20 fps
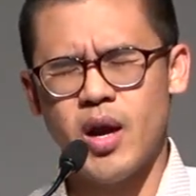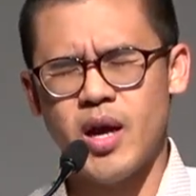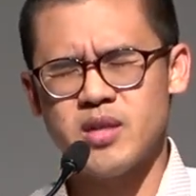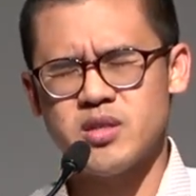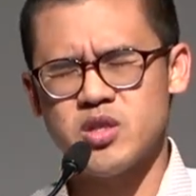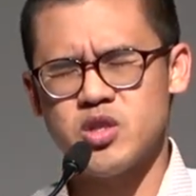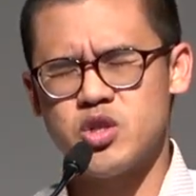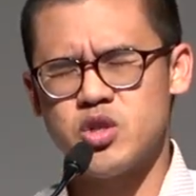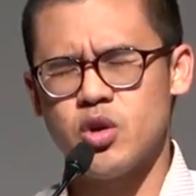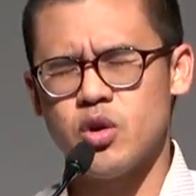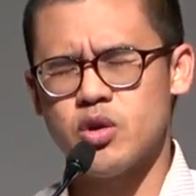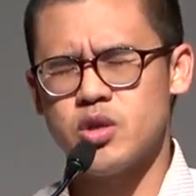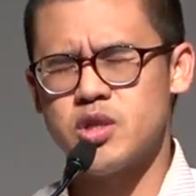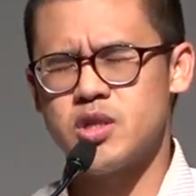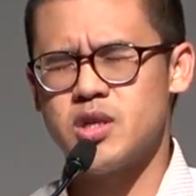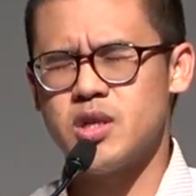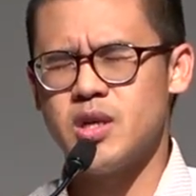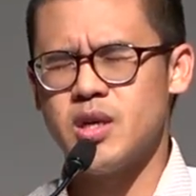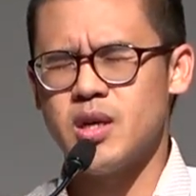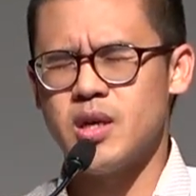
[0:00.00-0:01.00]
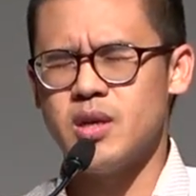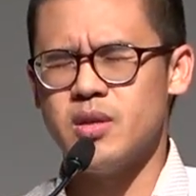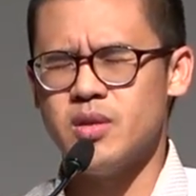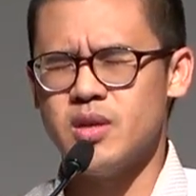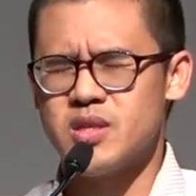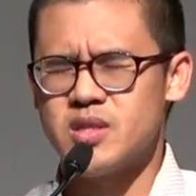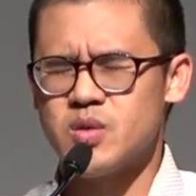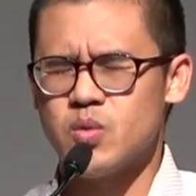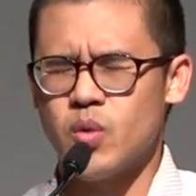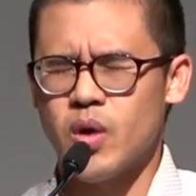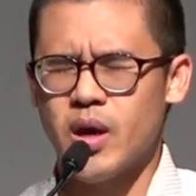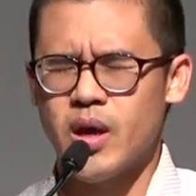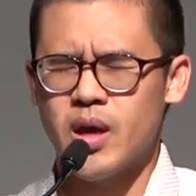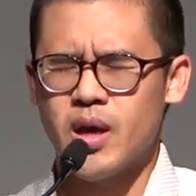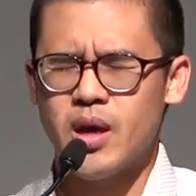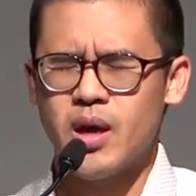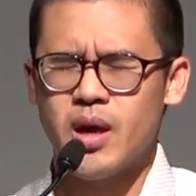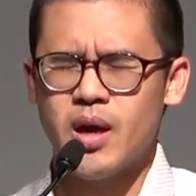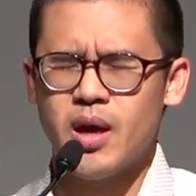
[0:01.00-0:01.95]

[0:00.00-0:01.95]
as a church in this way.